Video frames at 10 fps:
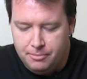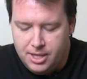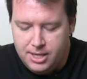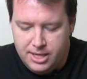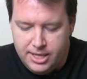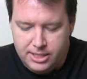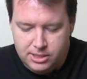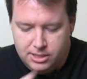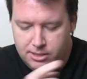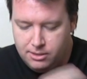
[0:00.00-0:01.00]

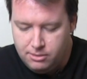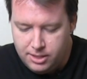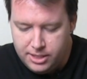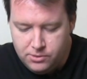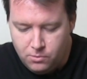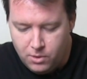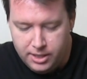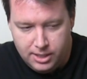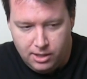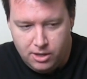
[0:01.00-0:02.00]
This
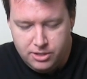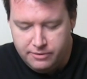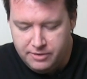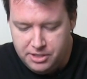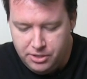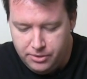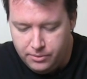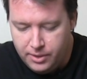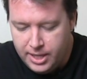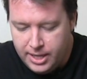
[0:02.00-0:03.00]
one, the larger of the
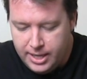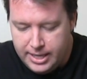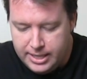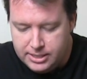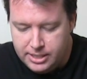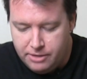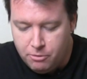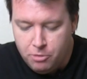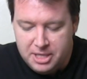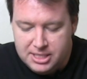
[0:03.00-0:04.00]
two, is the
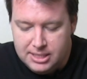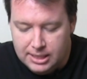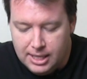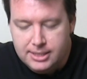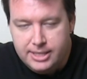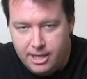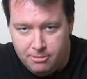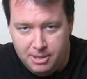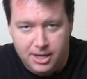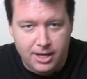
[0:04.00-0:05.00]
Rubies Deluxe
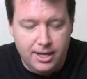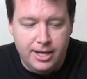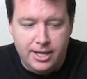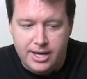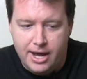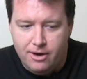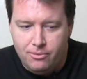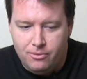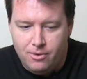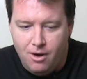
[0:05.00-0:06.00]
Helmet.
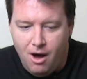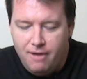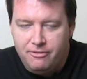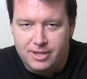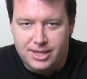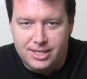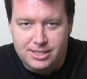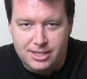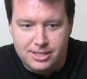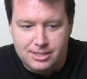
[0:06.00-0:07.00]
Now, often
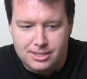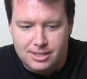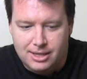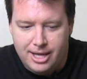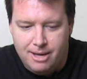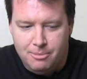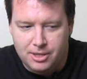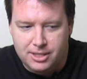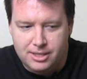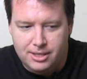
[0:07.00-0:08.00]
this is
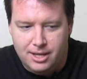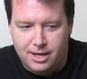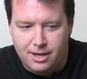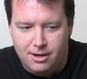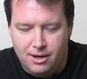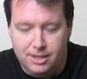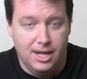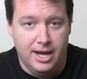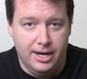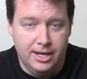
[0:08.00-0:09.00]
labeled
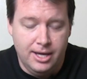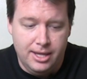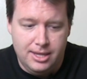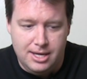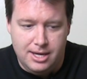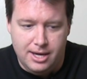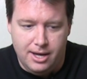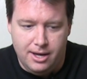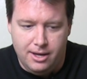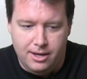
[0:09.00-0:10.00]
online
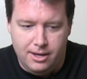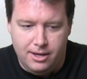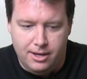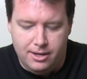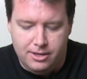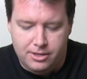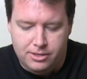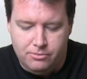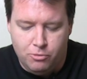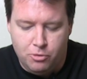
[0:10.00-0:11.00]
the
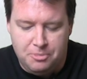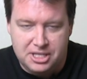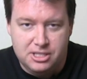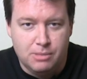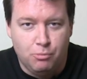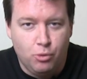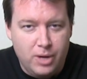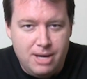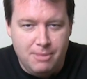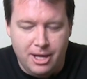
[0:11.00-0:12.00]
Rubies
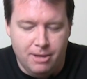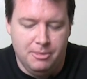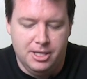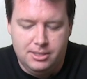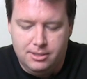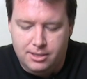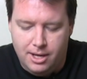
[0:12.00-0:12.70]
Supreme Helmet.